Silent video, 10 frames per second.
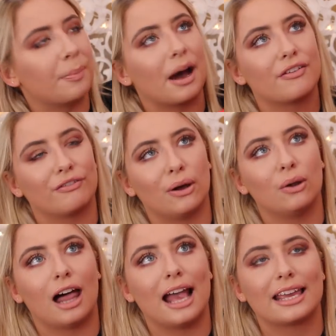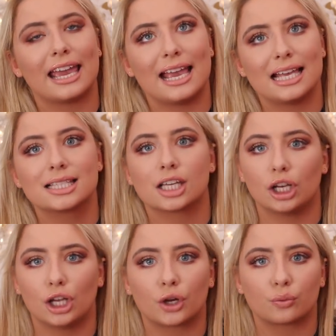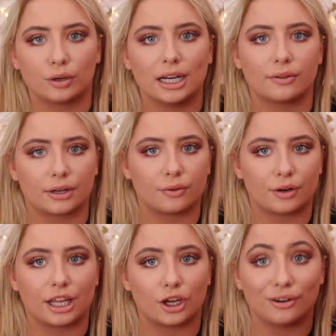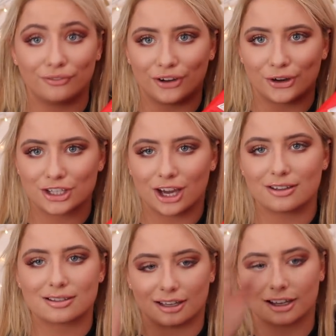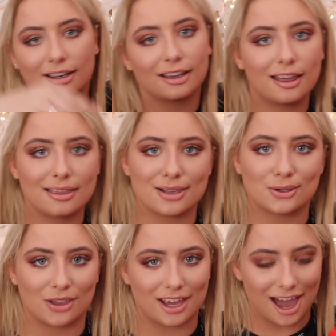but I feel like it is going to look really really really good in photos so that's all that